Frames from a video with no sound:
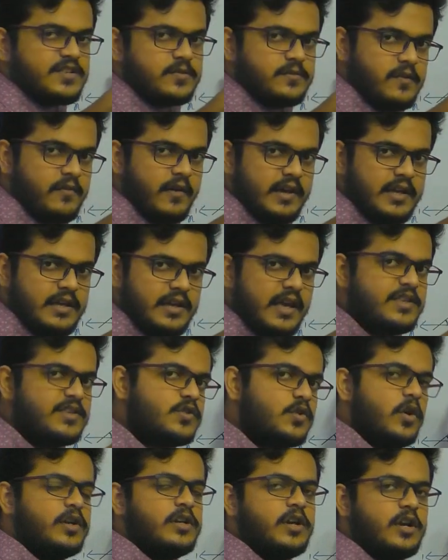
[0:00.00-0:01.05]
comma y, x
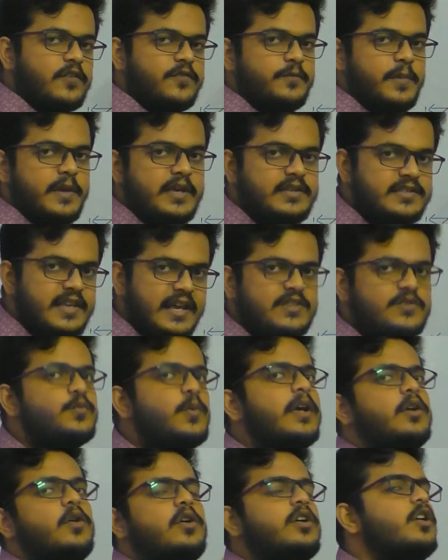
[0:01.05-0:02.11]
coordinate of P is x,
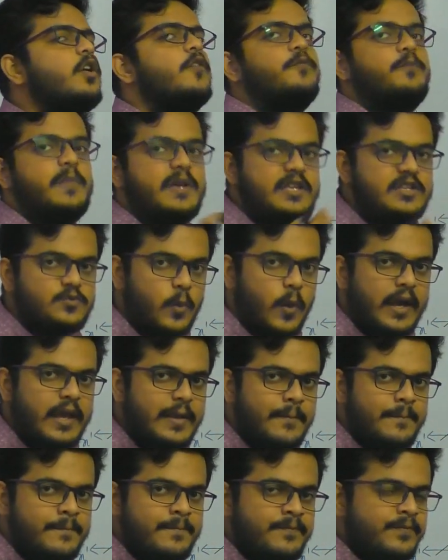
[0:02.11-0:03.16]
y coordinate of P is
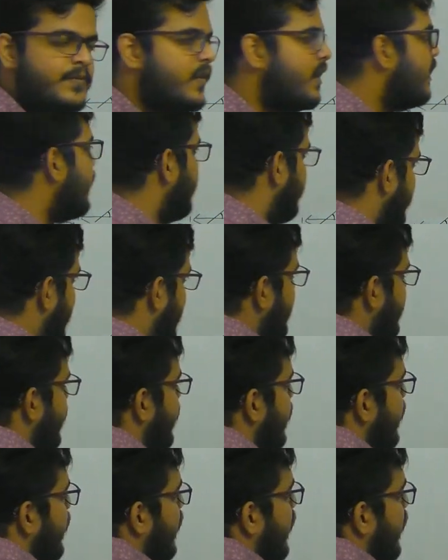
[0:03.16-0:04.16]
y, then